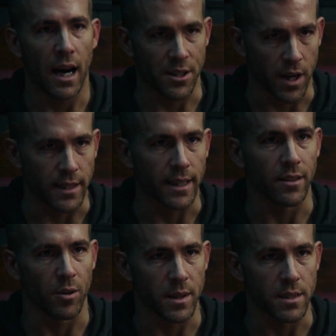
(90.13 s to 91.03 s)
I tried the
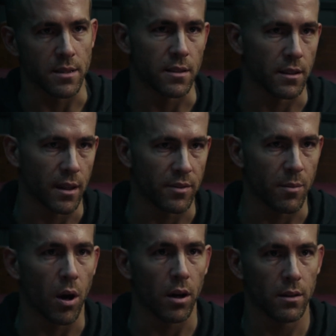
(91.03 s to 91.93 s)
hero business and it left a
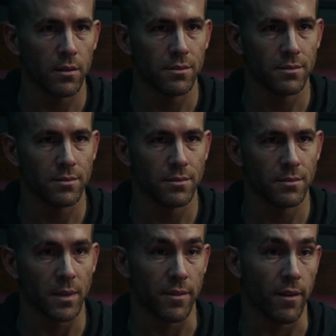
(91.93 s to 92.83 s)
mark.
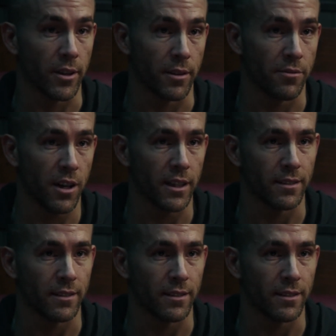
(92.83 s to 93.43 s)
But if I ever hit fuck